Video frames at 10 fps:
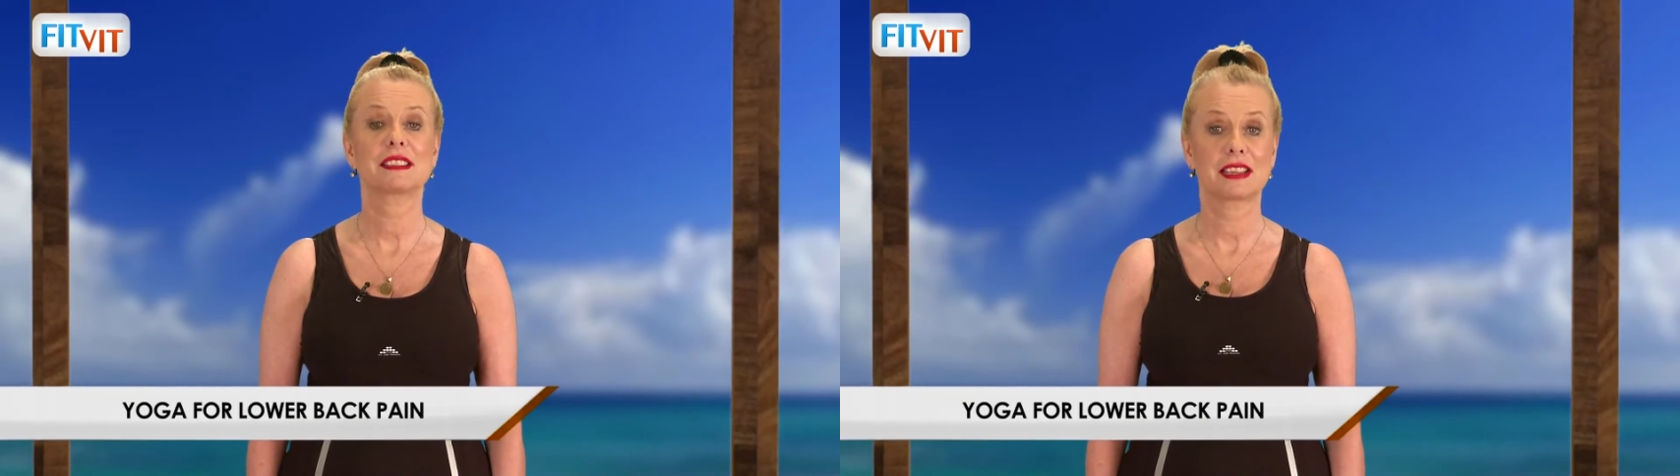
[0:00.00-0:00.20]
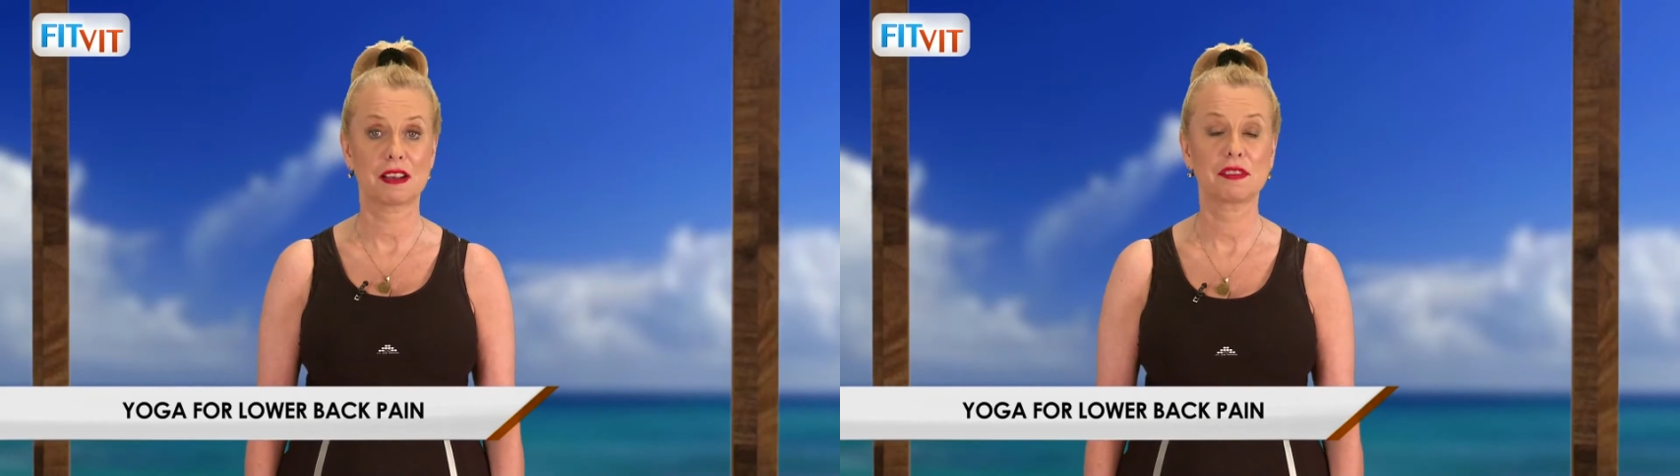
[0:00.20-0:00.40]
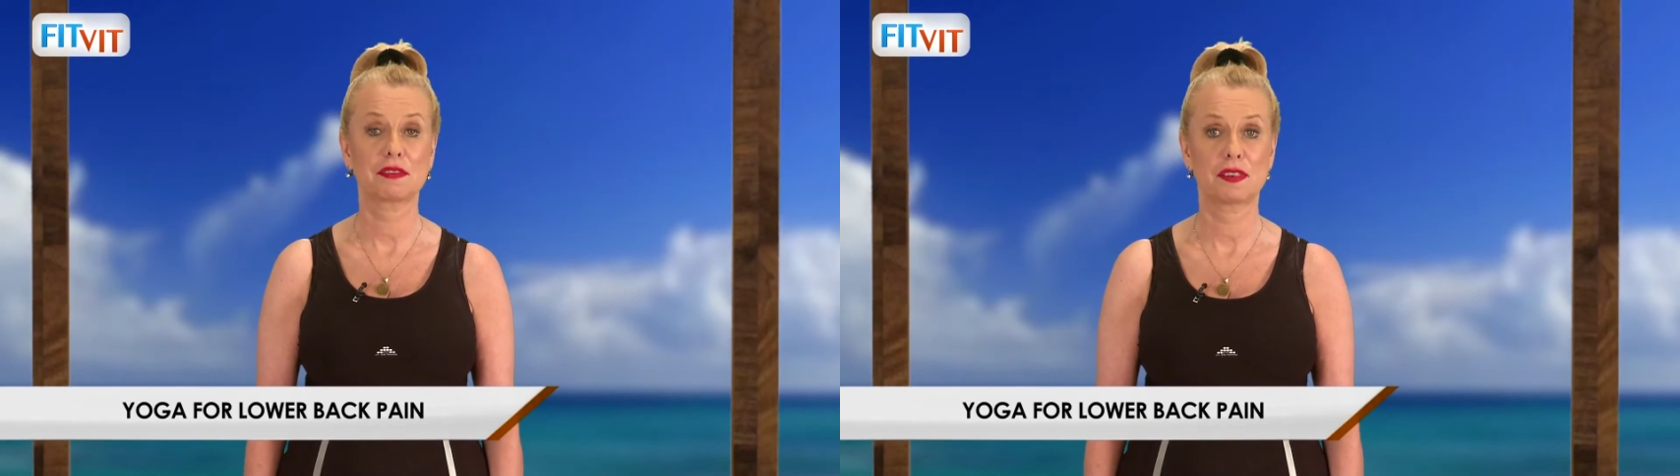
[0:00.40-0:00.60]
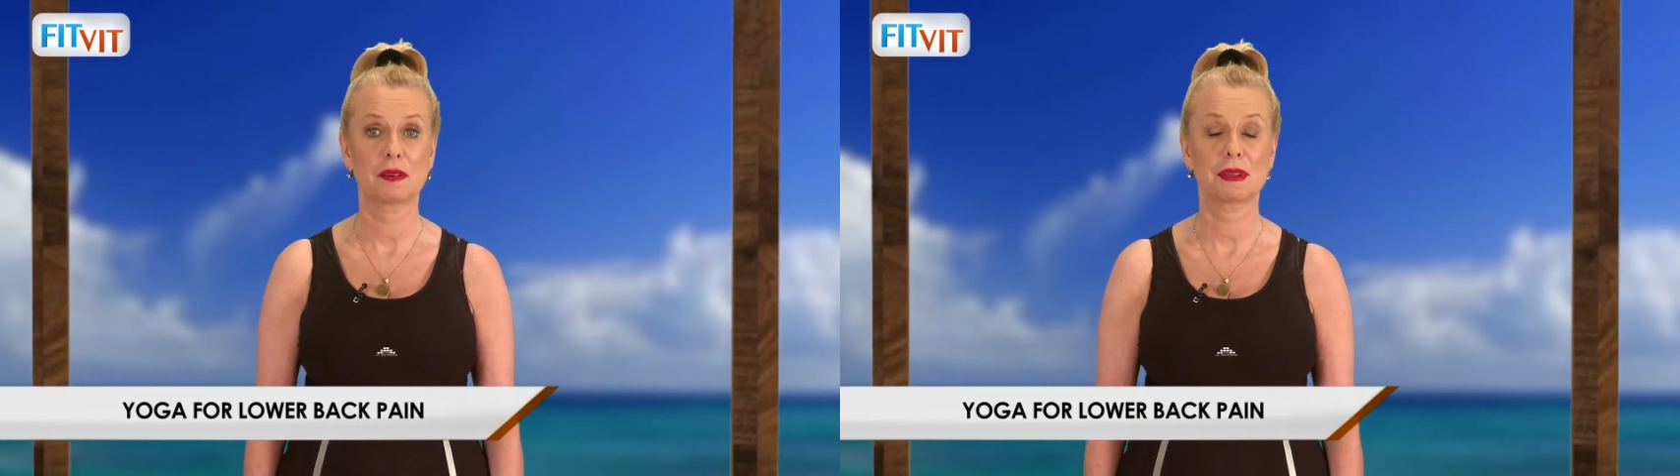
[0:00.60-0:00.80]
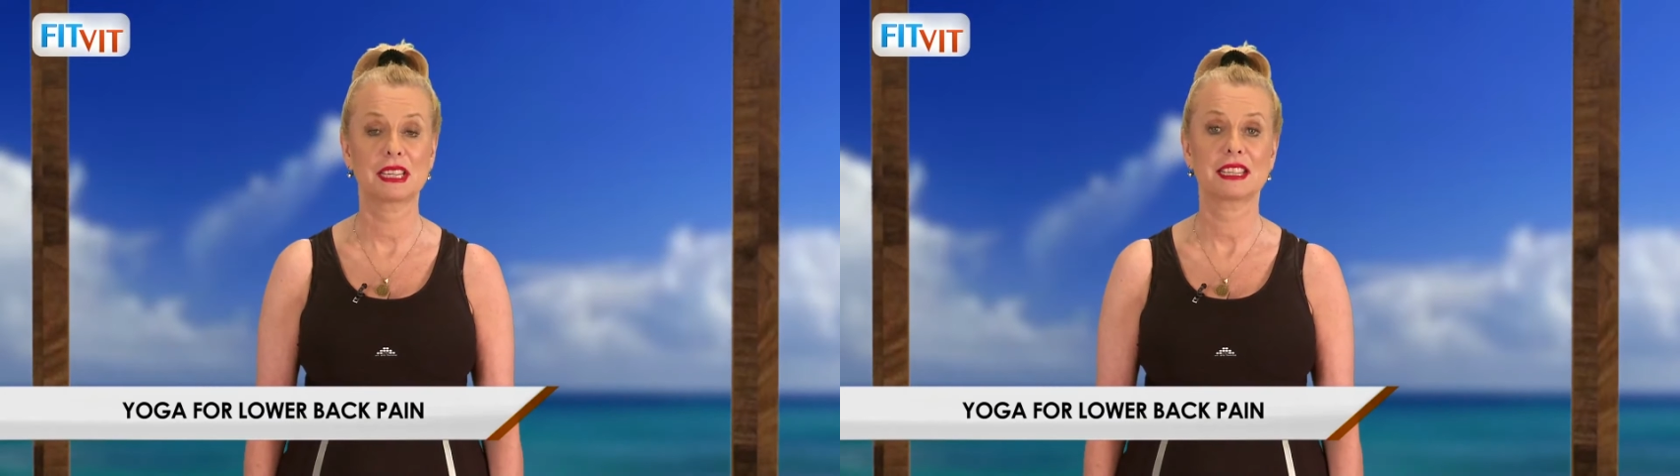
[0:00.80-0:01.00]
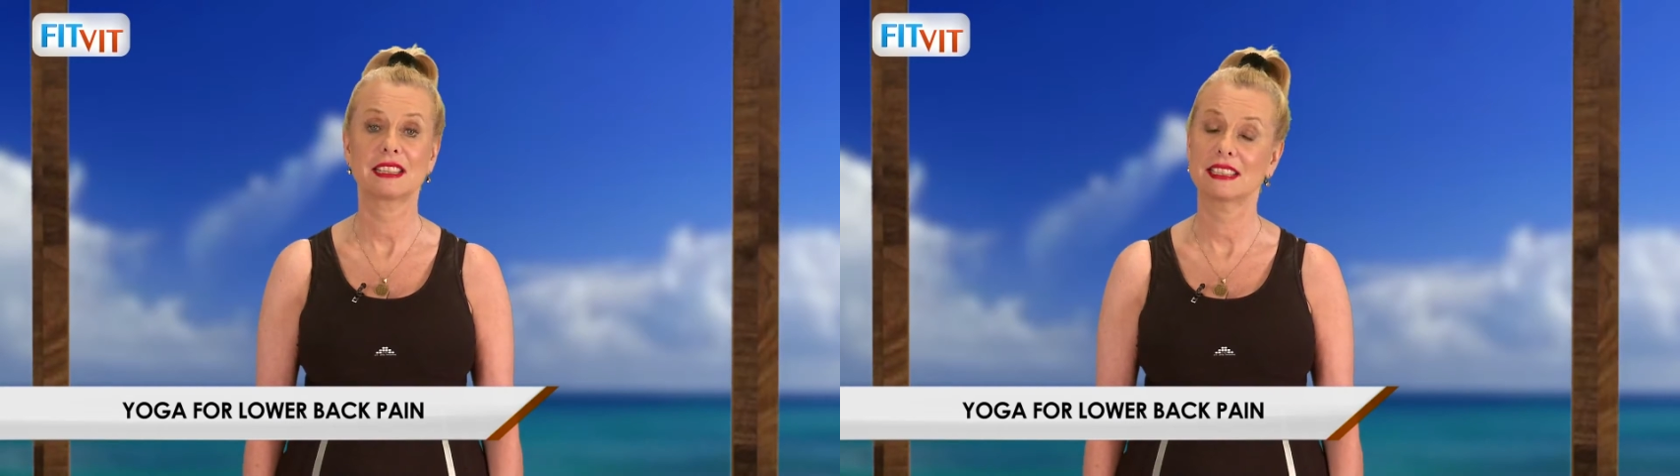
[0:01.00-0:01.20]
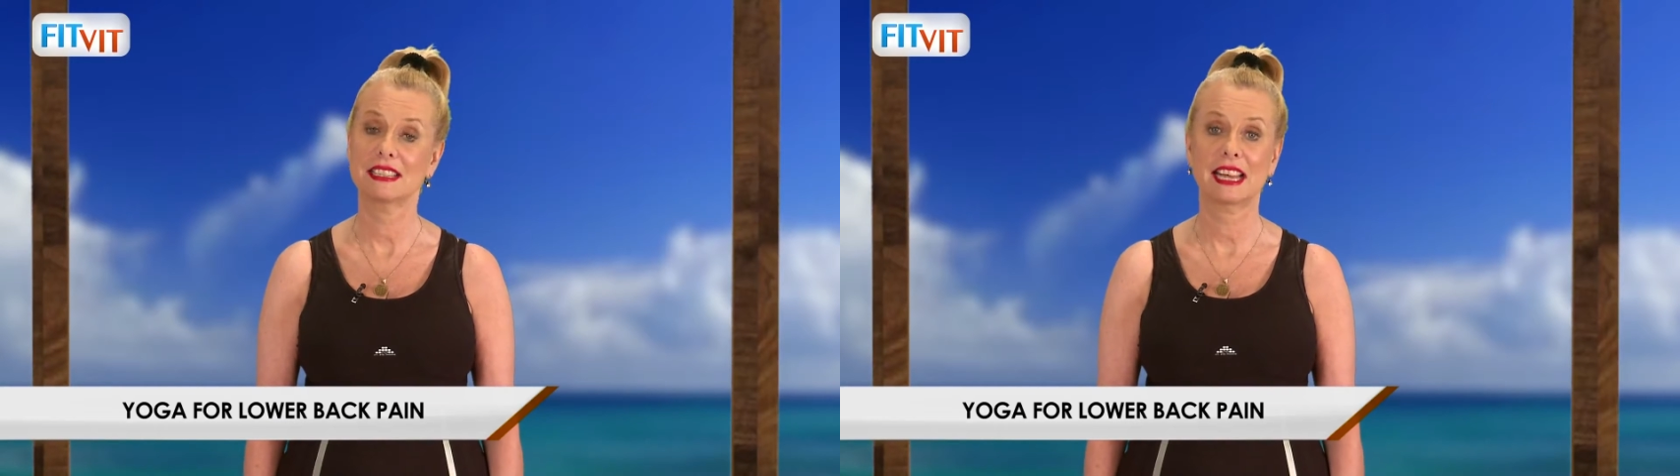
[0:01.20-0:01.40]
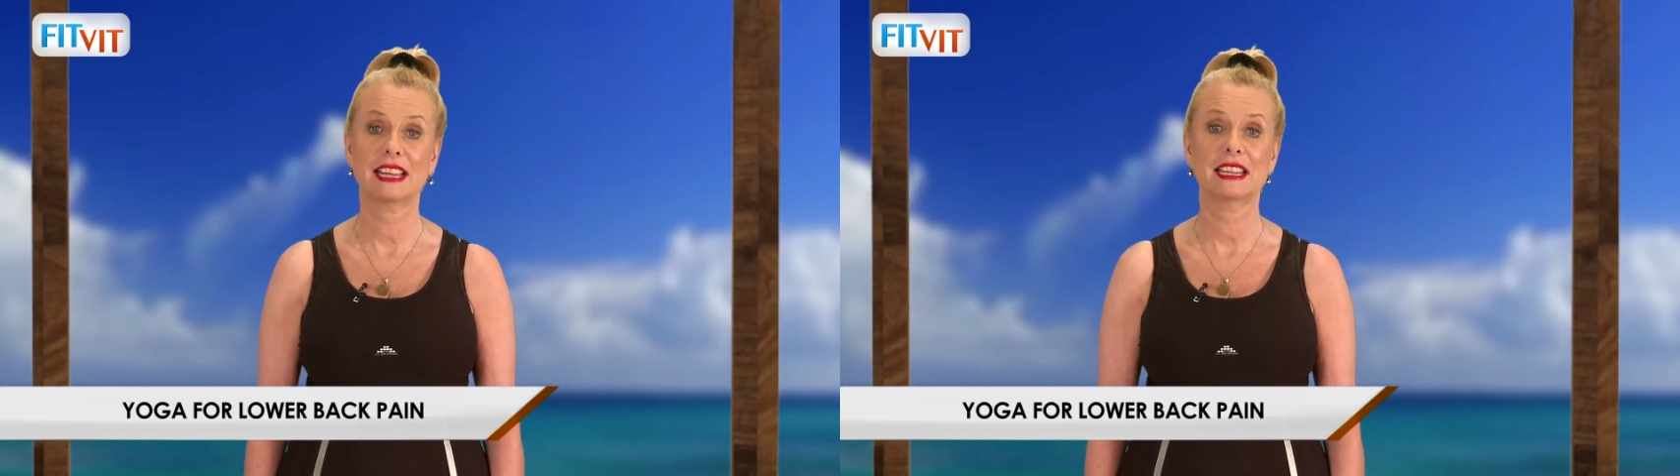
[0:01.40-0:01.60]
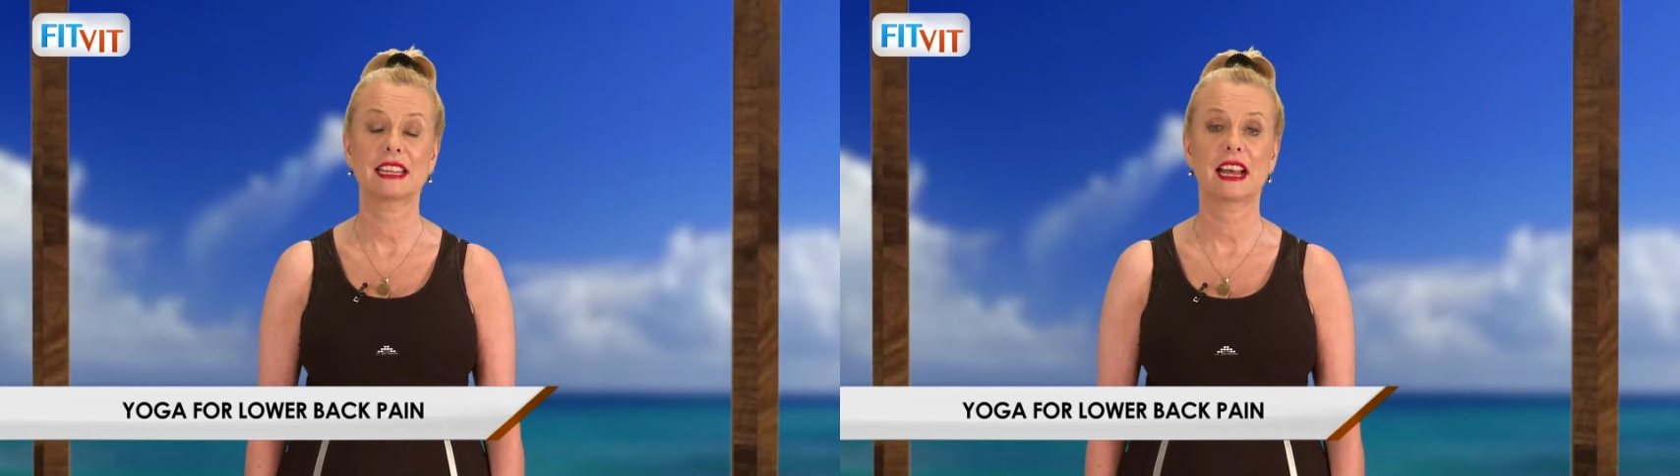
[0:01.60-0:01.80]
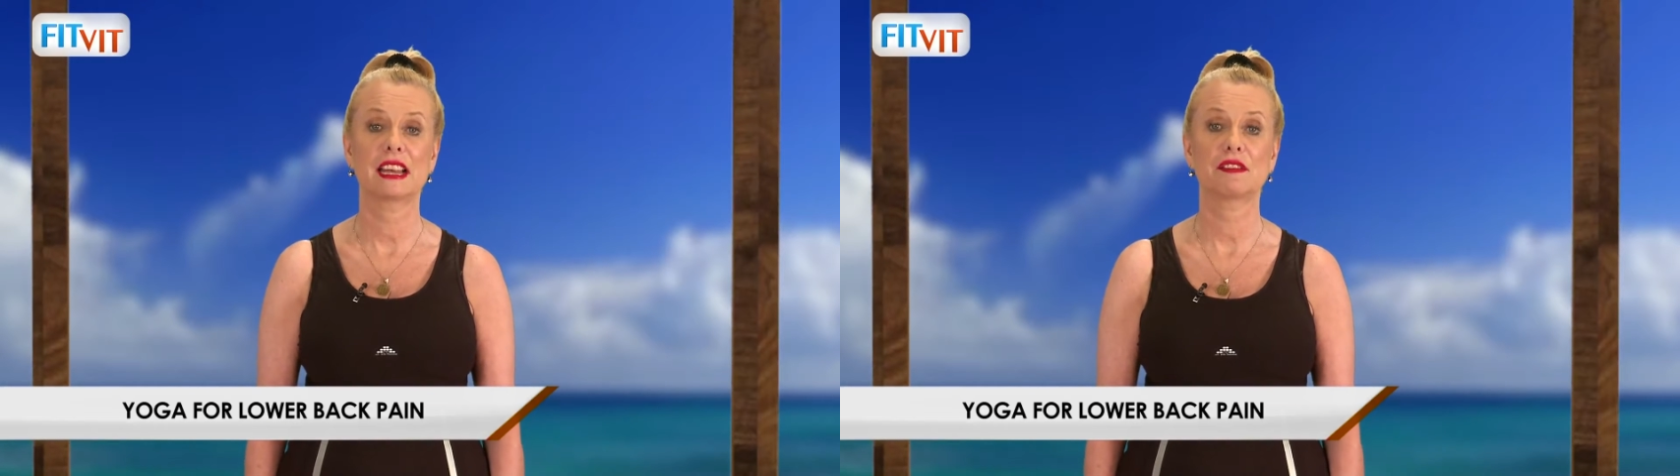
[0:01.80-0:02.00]
suffer from it in the daily
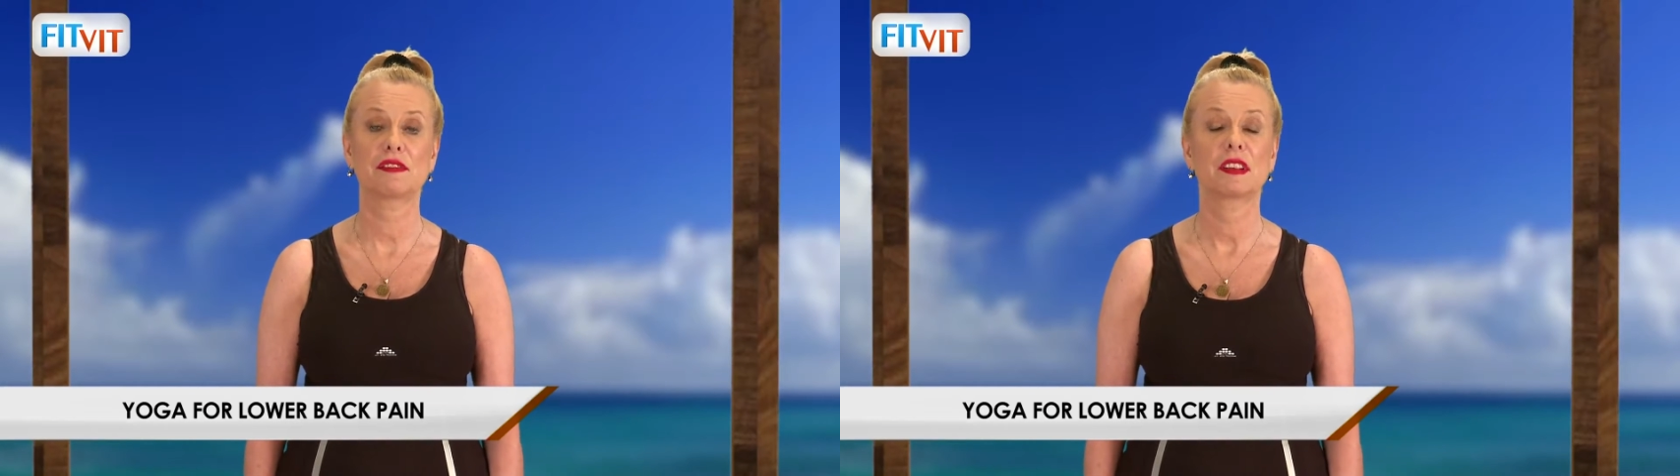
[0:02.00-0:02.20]
life